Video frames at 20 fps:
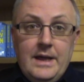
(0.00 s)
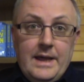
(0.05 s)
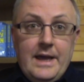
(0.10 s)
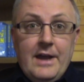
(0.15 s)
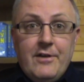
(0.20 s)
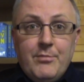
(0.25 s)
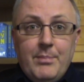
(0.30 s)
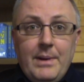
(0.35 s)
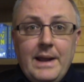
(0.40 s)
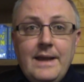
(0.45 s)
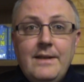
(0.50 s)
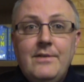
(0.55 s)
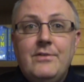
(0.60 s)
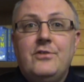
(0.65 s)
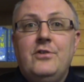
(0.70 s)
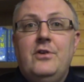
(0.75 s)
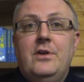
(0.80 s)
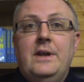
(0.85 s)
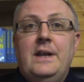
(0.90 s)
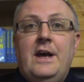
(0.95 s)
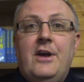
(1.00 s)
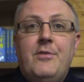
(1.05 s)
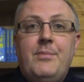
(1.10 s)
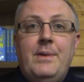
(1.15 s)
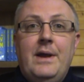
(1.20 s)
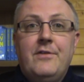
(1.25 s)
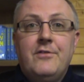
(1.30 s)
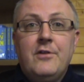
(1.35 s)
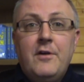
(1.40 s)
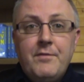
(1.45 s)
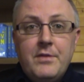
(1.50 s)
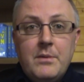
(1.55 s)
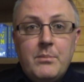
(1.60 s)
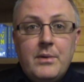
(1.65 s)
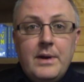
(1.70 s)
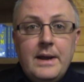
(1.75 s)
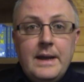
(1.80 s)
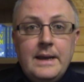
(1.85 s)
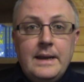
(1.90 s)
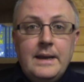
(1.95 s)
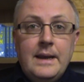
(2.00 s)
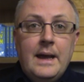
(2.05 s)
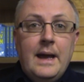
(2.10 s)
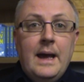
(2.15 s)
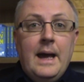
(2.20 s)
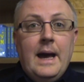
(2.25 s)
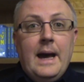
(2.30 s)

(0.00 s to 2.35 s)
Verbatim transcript: explain certain aspects of the brain